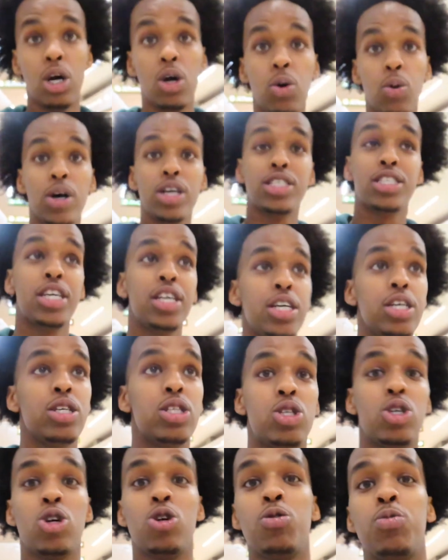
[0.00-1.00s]
Let's get
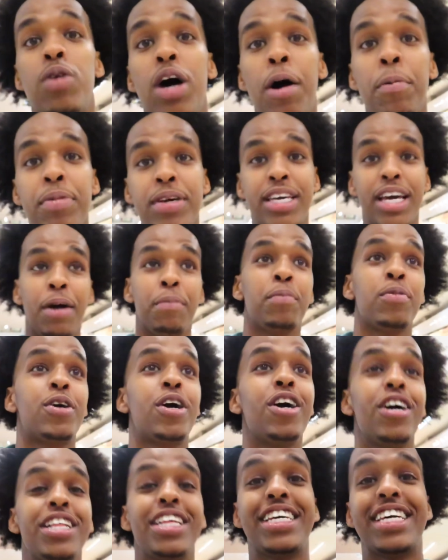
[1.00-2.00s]
YouTube? I'm, I'm
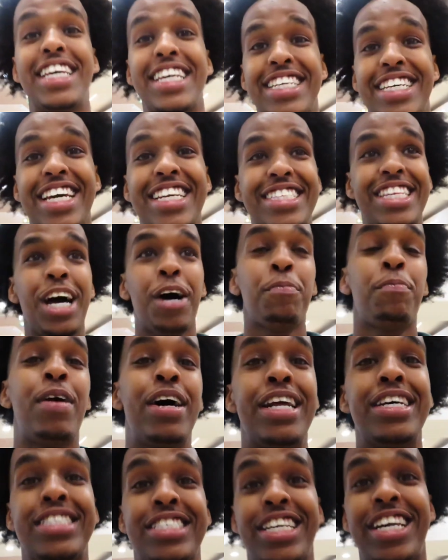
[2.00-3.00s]
currently getting kicked out by the
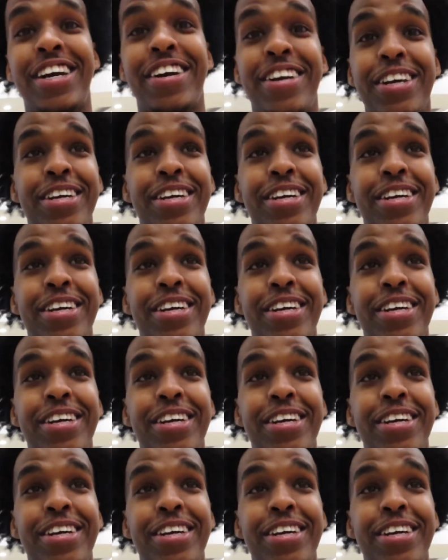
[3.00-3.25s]
security.